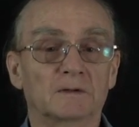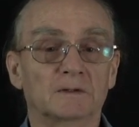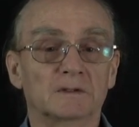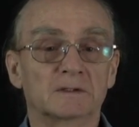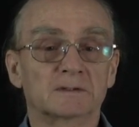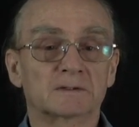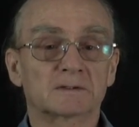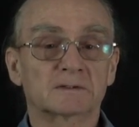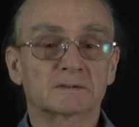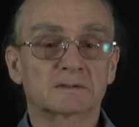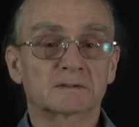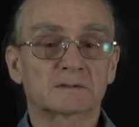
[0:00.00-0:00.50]

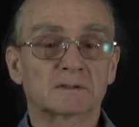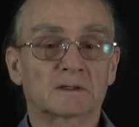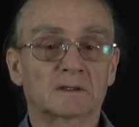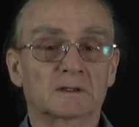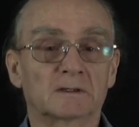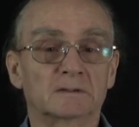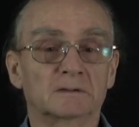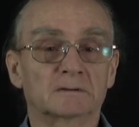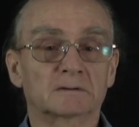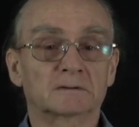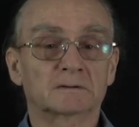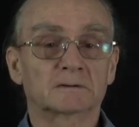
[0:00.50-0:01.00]
is
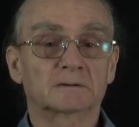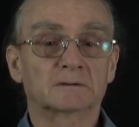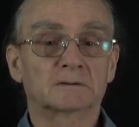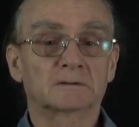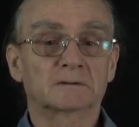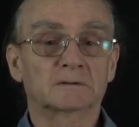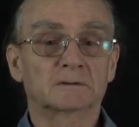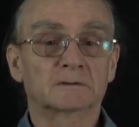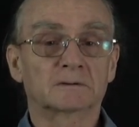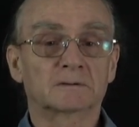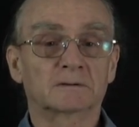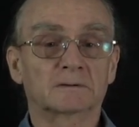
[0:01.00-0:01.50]
assigned
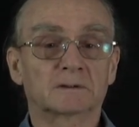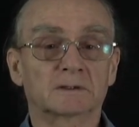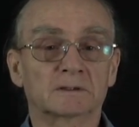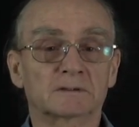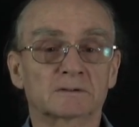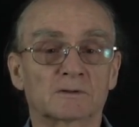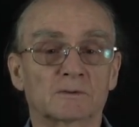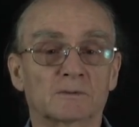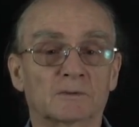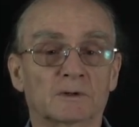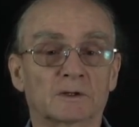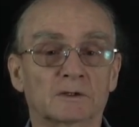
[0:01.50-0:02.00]

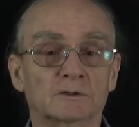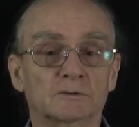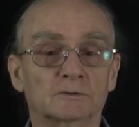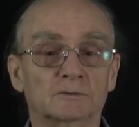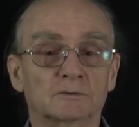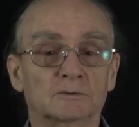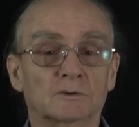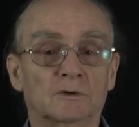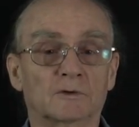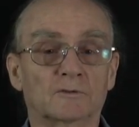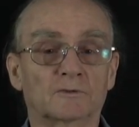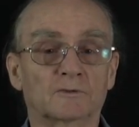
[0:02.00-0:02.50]
as the
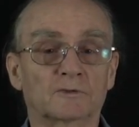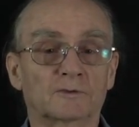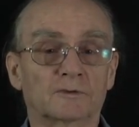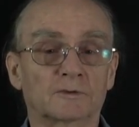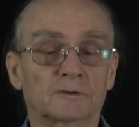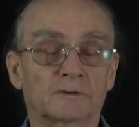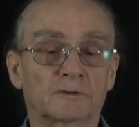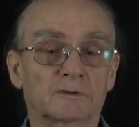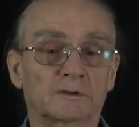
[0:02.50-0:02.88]
value of